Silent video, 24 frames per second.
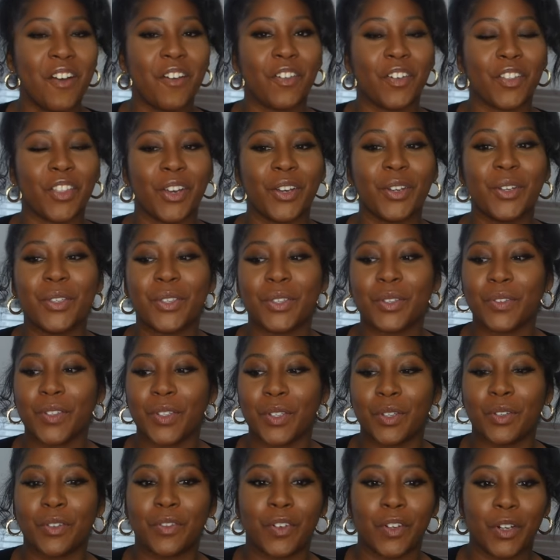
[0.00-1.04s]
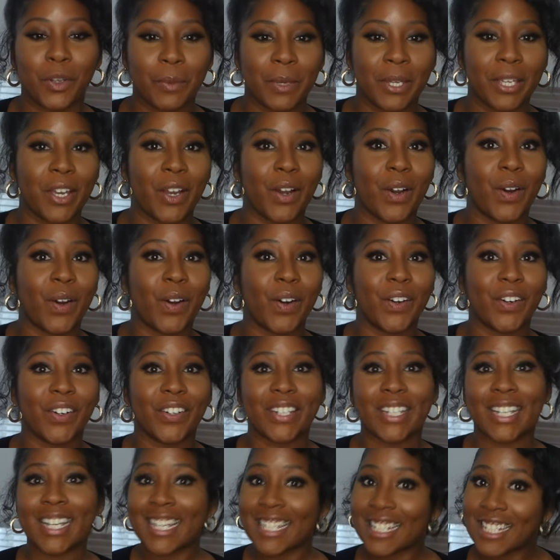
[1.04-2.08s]
for those of you who follow me
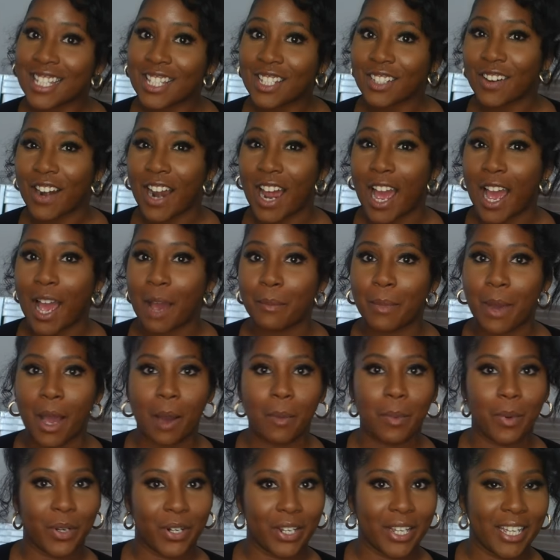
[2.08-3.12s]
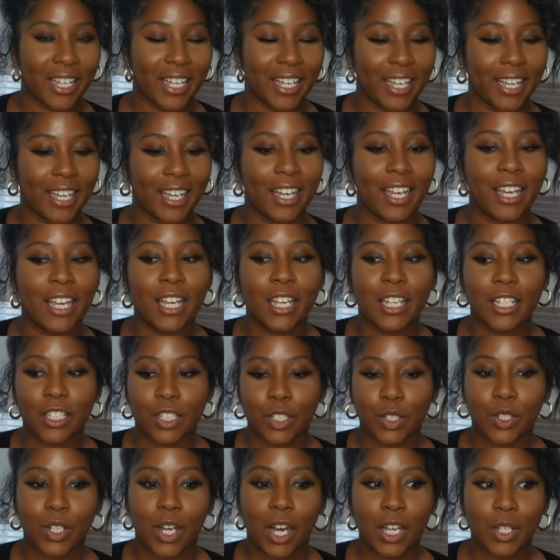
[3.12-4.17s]
on Instagram, I'll put it here.
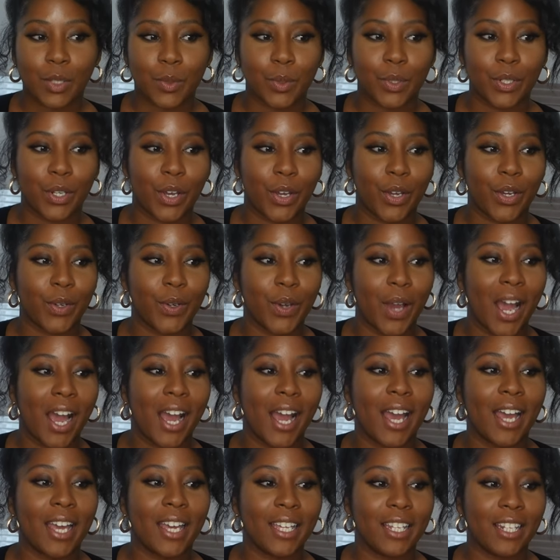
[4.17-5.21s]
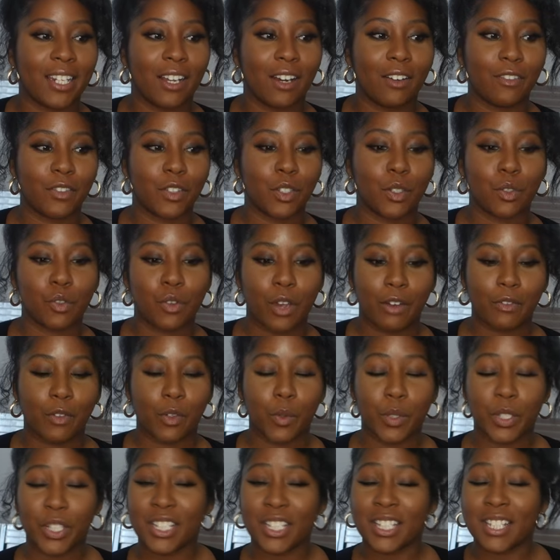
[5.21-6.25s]
You guys will know I love to
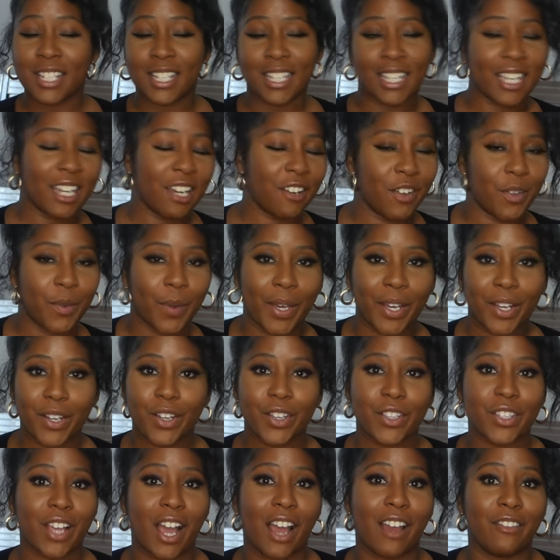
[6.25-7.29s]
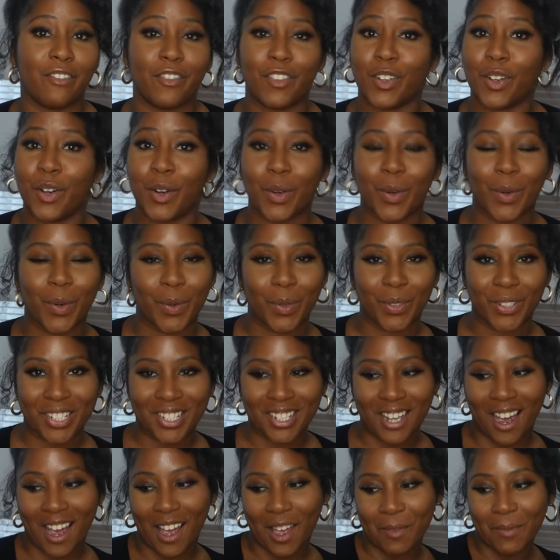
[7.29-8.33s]
travel. You can see it here anyway because I vlog all the
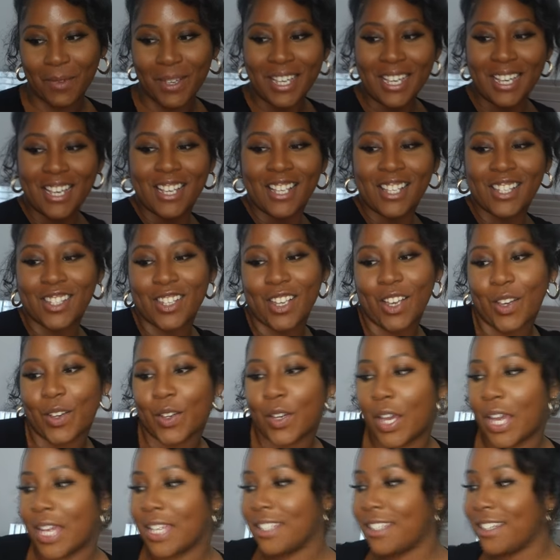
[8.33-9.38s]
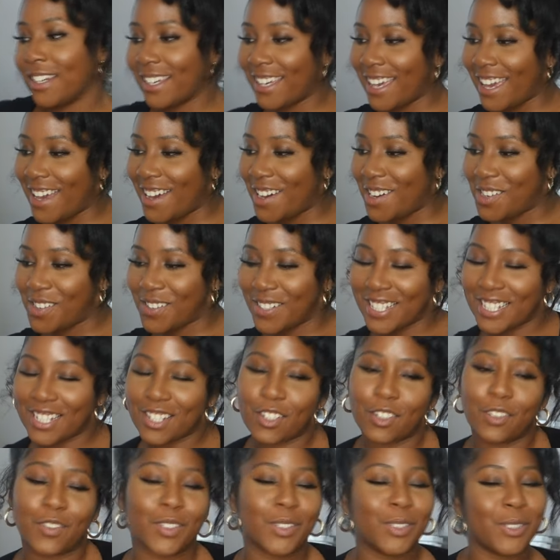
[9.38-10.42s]
time. So your girl is
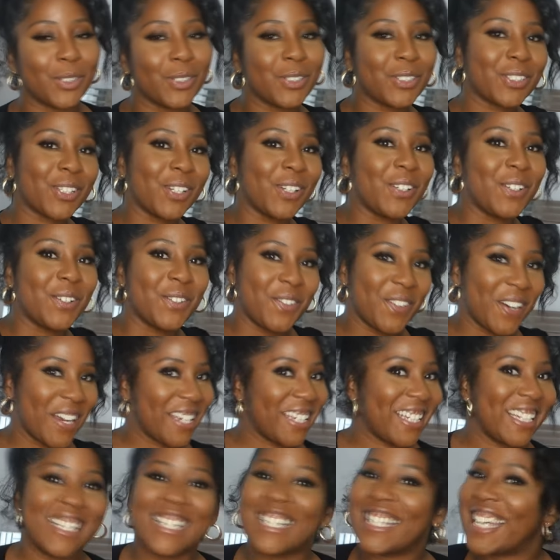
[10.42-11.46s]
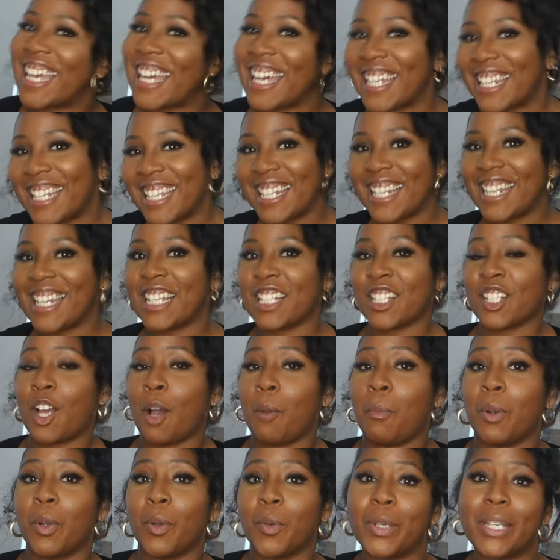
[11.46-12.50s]
of course going away again in the next
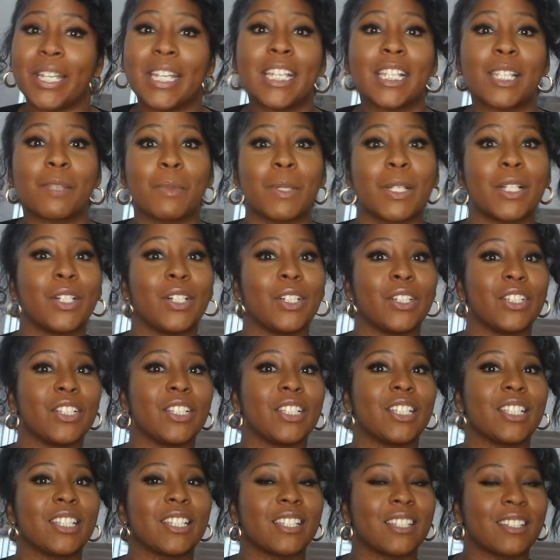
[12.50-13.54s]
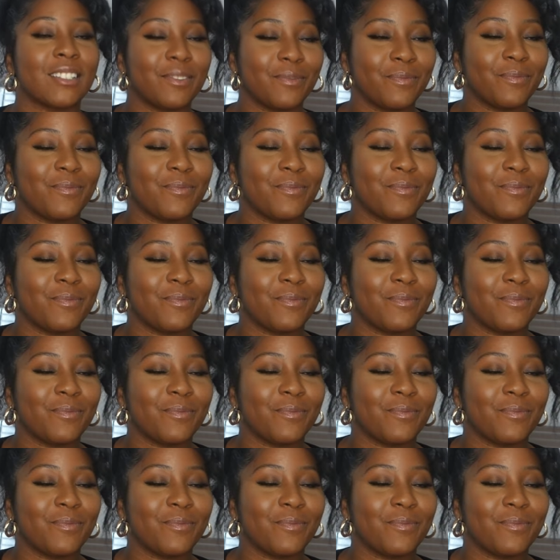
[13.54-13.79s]
couple of weeks because